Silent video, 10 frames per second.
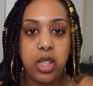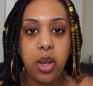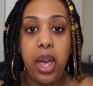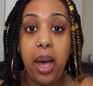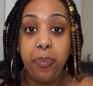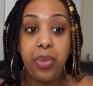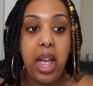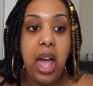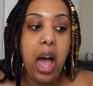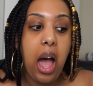So yeah,
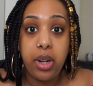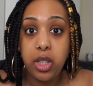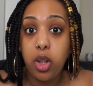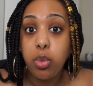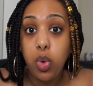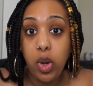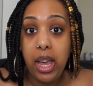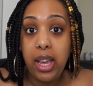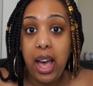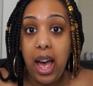I'm going to stop
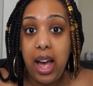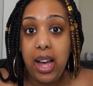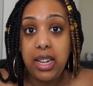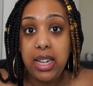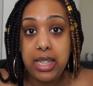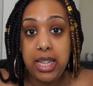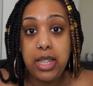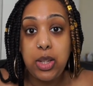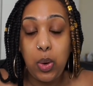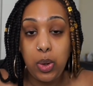talking and let's
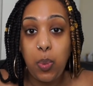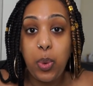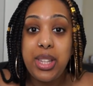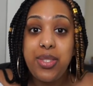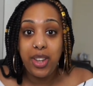get on with this